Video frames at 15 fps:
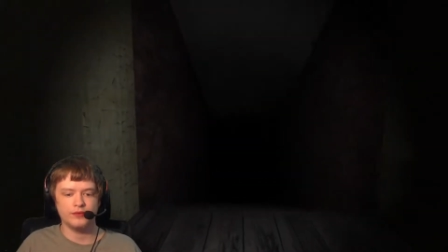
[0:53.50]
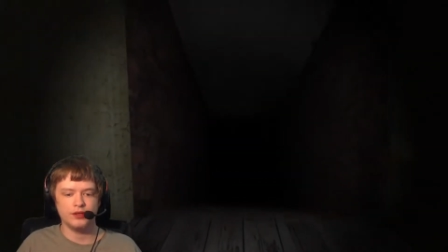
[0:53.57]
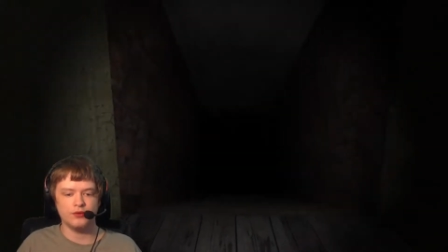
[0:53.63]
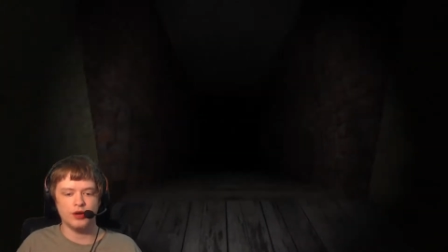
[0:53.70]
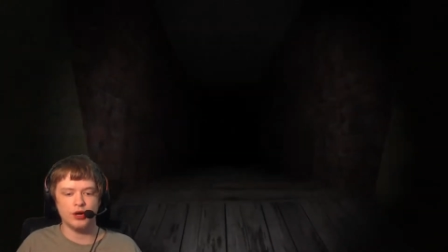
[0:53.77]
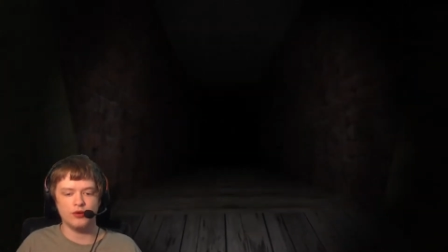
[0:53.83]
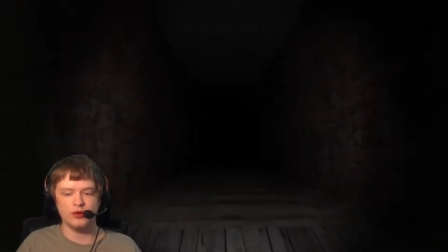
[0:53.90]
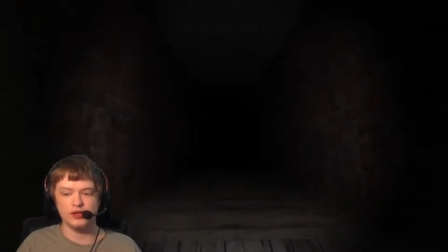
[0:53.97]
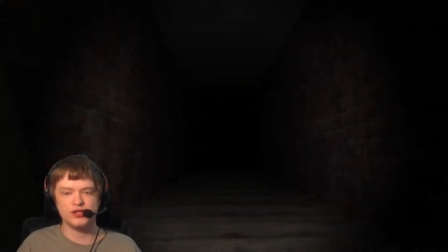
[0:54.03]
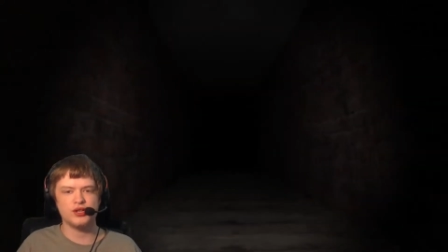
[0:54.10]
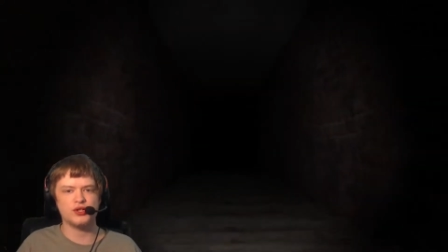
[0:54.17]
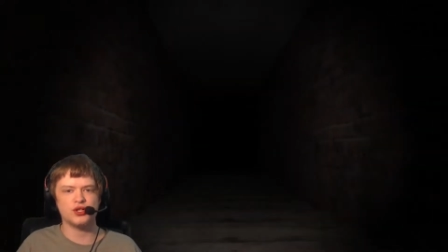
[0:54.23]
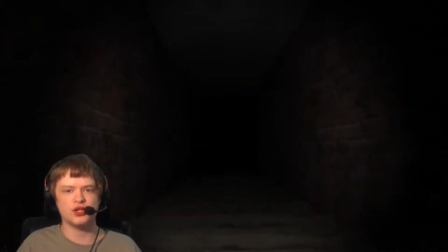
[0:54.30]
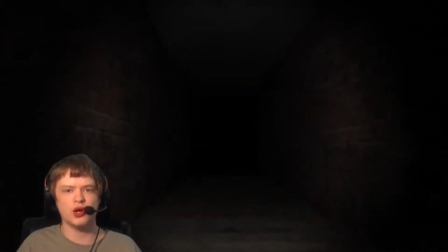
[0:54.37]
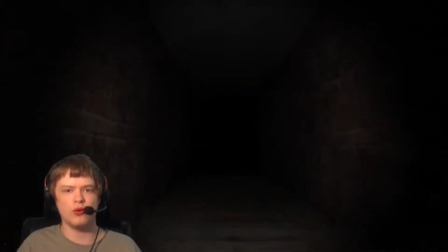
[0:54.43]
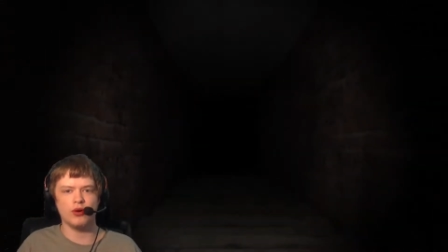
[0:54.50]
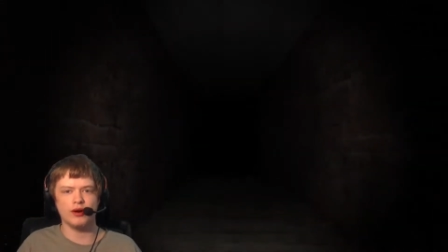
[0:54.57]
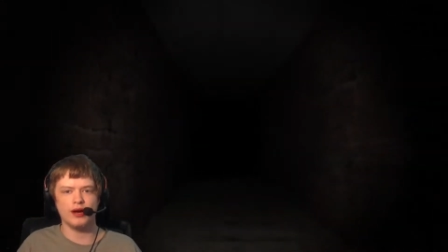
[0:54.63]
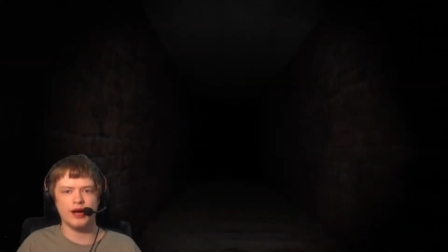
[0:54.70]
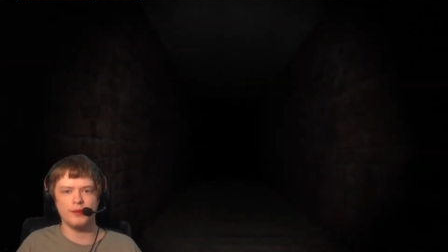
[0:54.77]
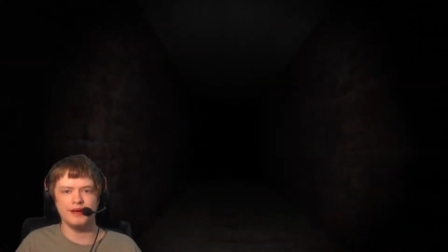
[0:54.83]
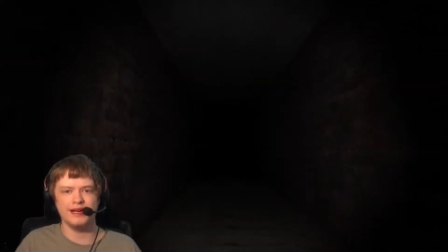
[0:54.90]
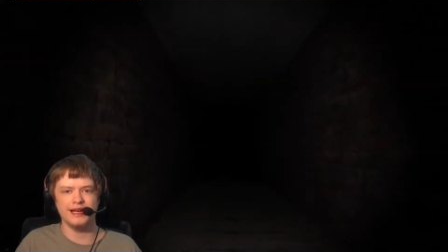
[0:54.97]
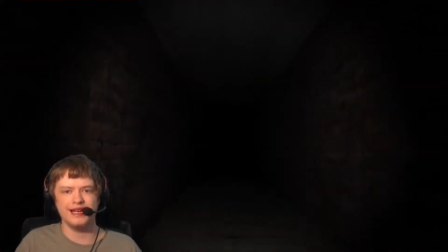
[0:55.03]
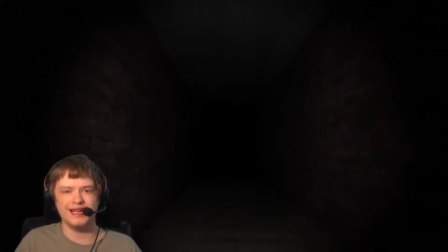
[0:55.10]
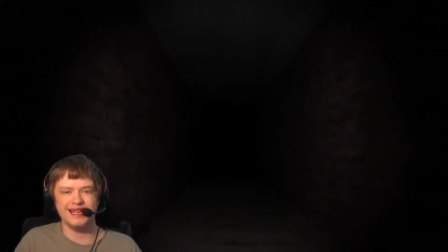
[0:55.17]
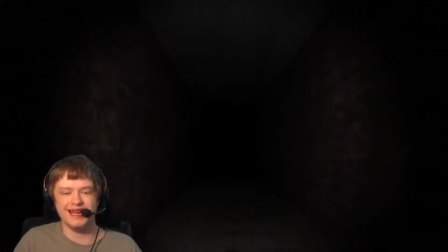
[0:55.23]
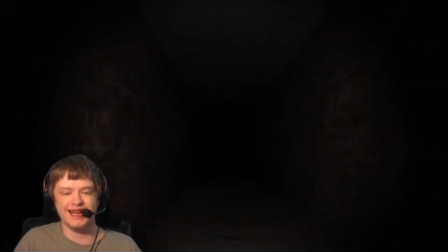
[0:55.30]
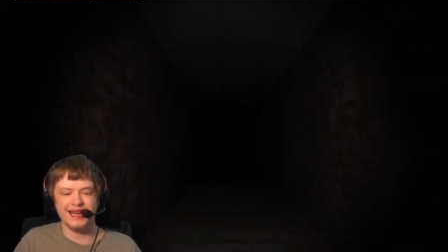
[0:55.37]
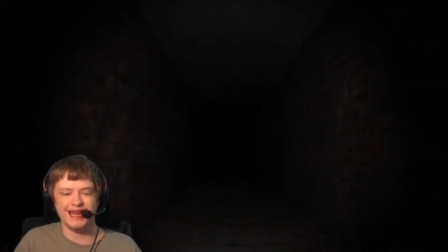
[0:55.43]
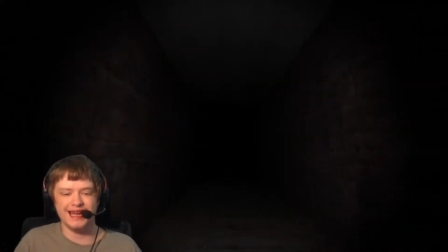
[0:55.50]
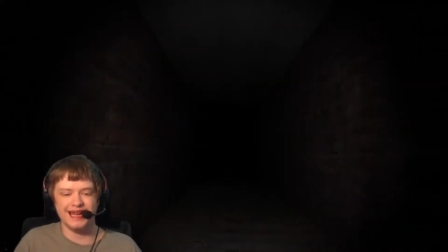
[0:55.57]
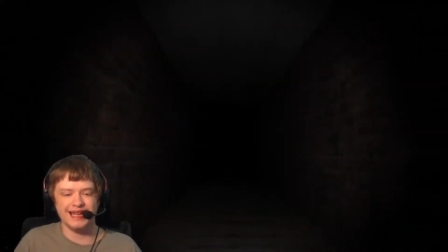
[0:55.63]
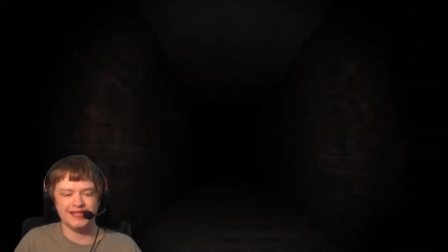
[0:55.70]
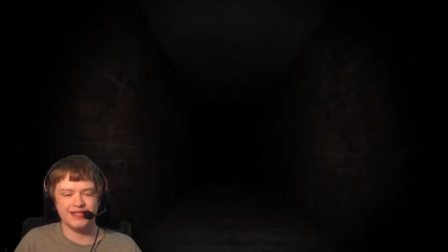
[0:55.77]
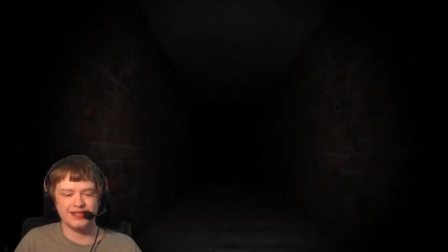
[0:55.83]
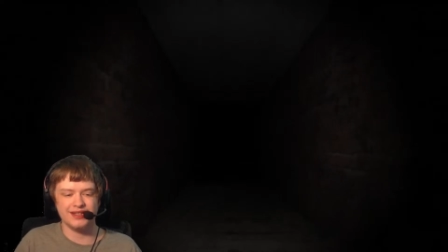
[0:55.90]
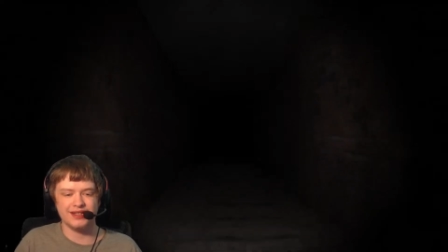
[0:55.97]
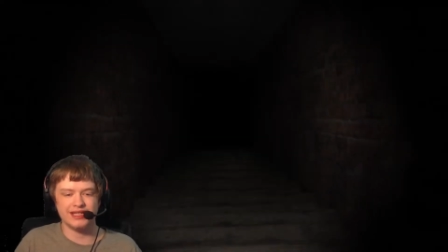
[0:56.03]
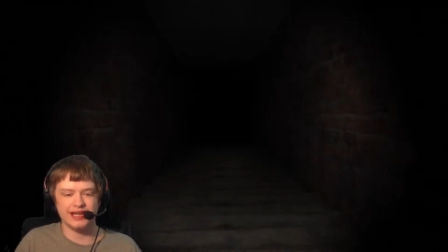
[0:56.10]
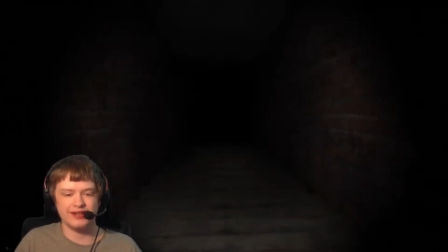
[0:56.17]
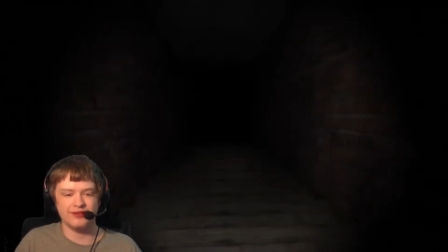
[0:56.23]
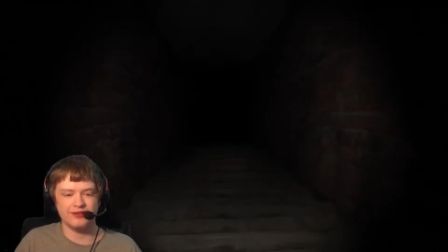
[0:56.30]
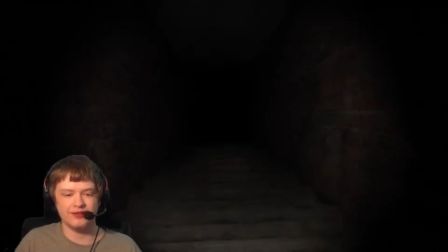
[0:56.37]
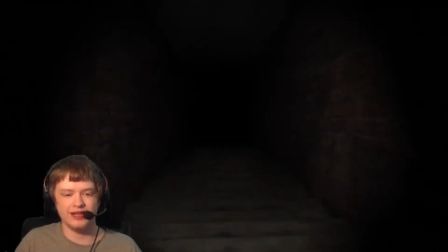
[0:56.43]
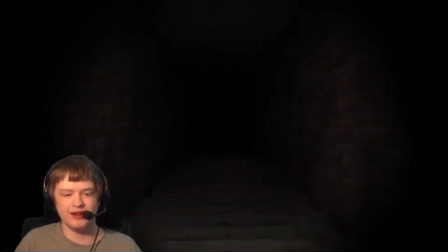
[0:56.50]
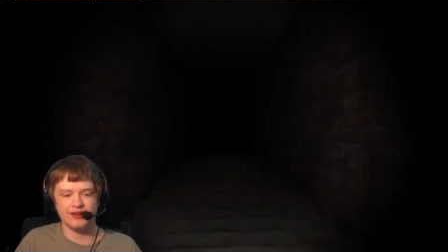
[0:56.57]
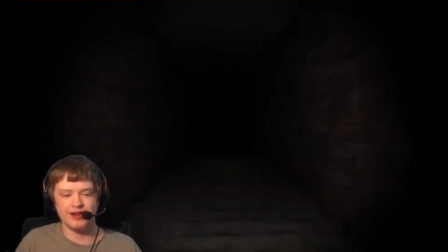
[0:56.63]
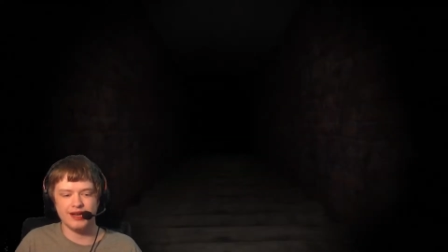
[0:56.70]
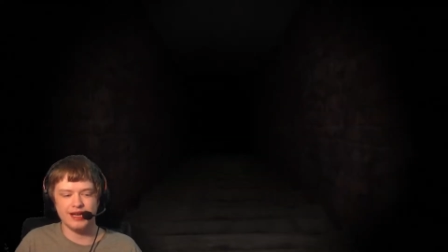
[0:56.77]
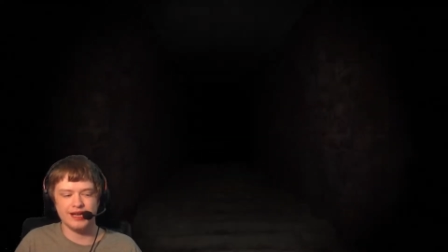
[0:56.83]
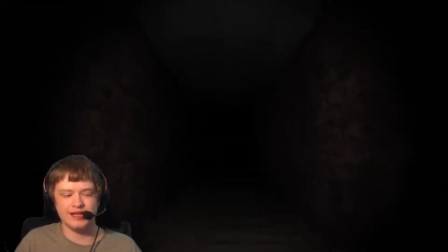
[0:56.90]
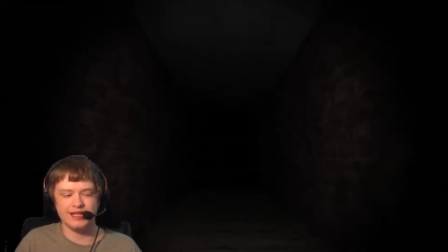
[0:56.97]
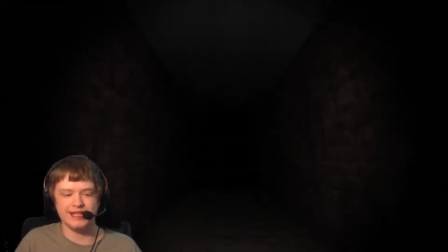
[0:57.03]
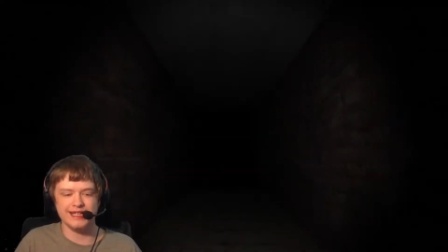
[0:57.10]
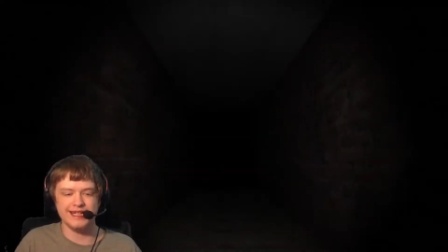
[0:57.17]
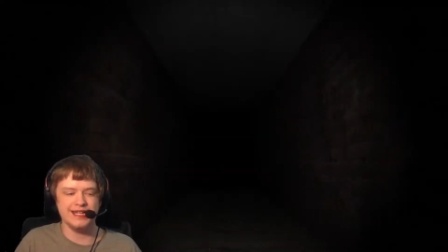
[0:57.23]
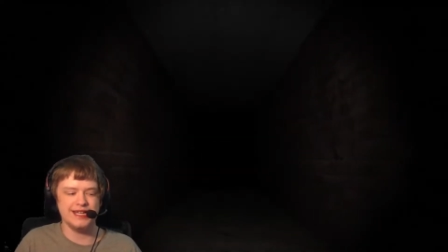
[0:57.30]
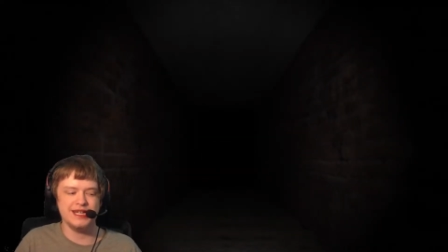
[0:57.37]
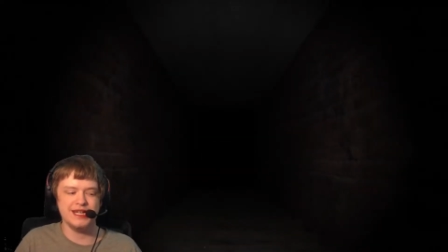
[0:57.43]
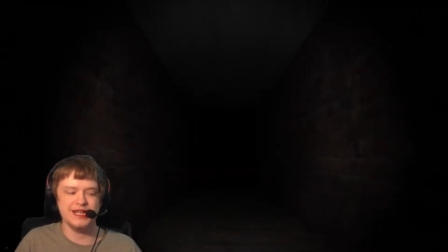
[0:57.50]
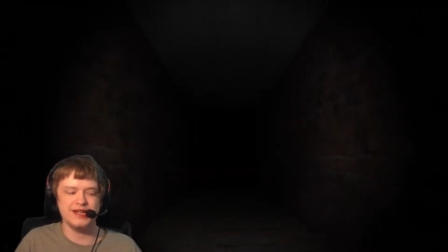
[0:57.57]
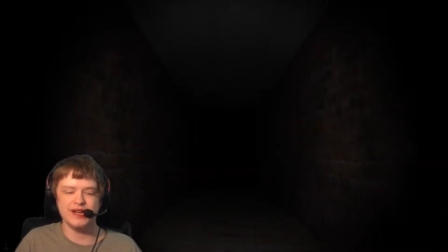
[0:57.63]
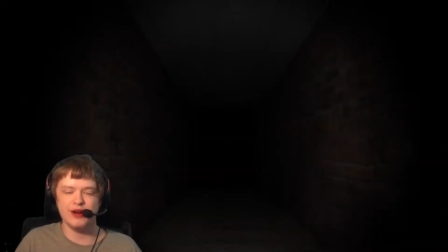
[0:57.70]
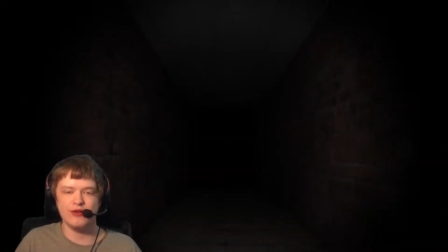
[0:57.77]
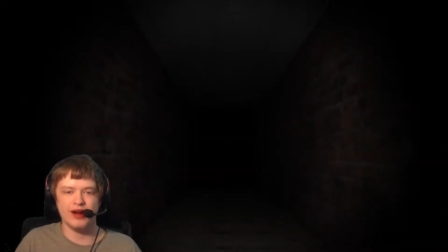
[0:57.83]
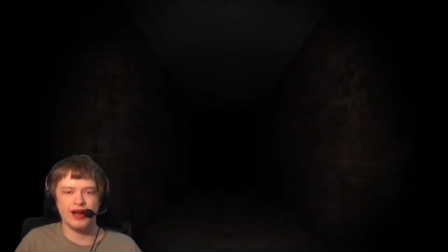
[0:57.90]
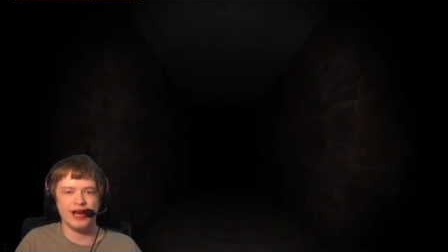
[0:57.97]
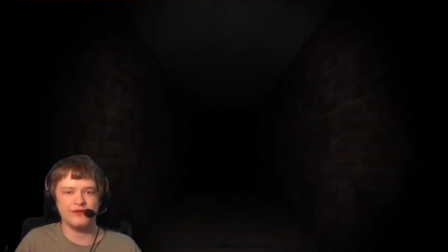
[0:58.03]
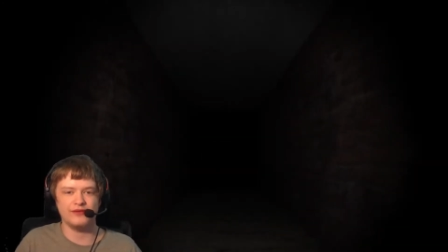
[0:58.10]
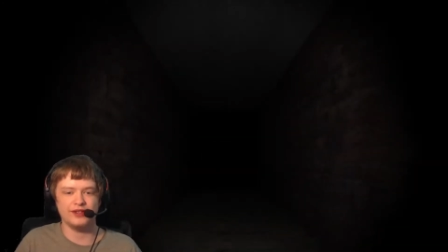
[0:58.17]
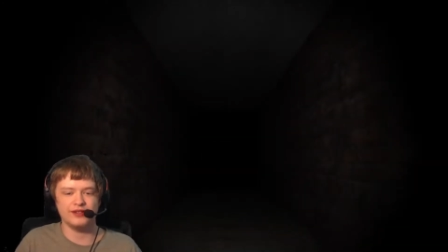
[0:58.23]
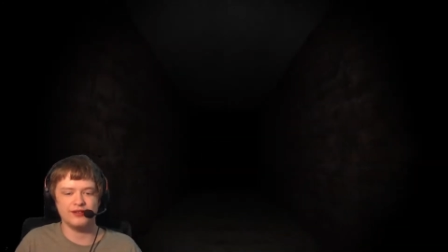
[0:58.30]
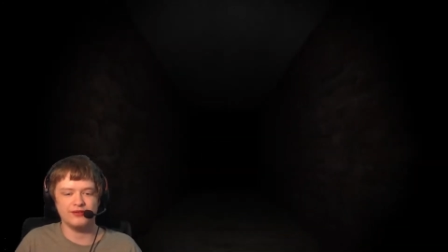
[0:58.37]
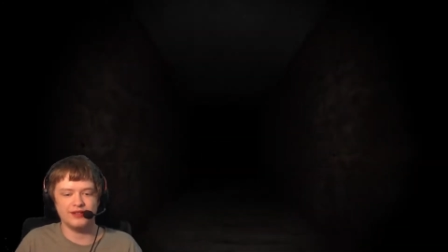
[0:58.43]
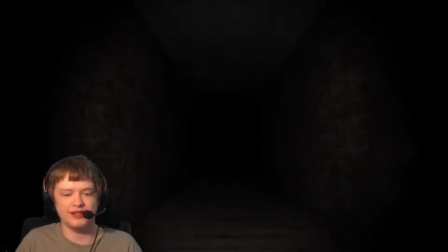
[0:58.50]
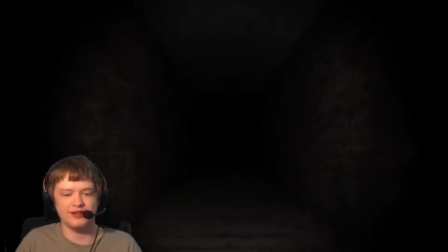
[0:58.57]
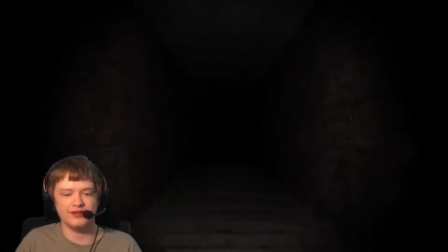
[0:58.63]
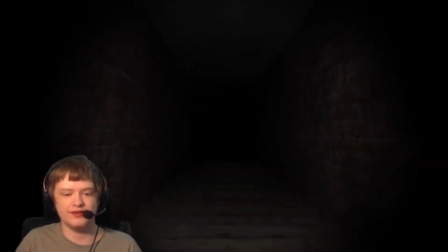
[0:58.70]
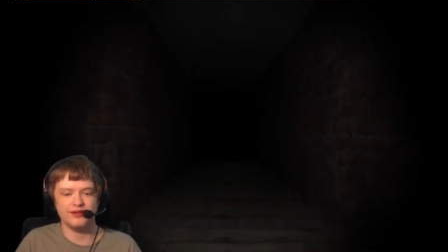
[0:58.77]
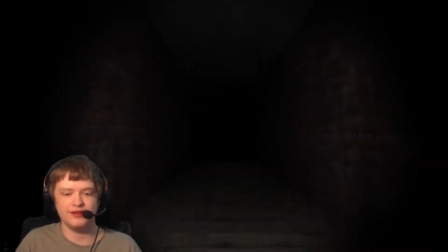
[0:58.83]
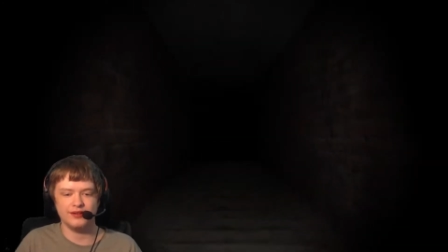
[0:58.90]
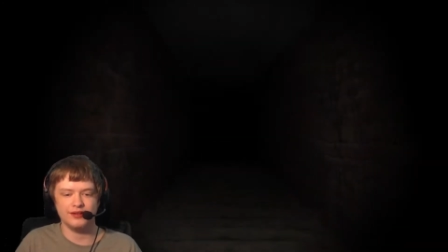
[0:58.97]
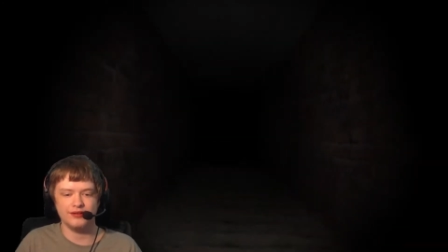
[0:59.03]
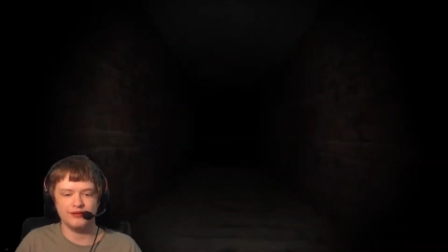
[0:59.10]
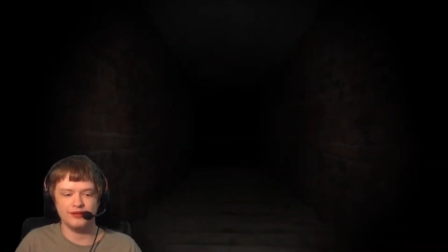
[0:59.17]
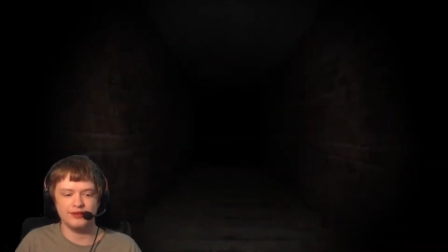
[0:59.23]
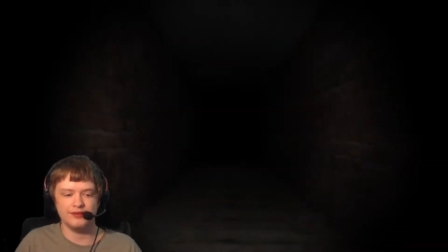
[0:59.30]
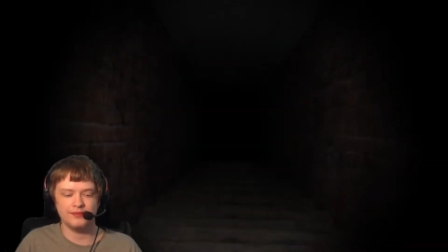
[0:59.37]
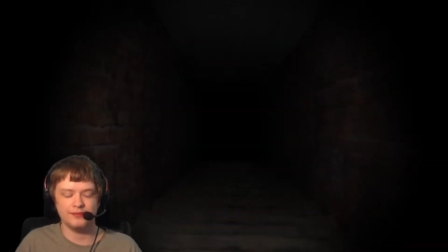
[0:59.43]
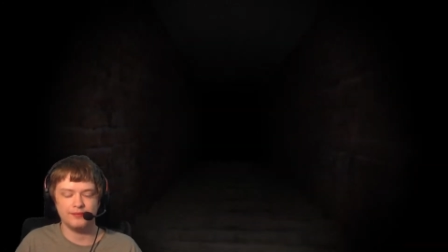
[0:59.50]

Well, it says nowhere. I mean, it, it's in the title. Yeah, yeah, yeah. You have to go down. All right.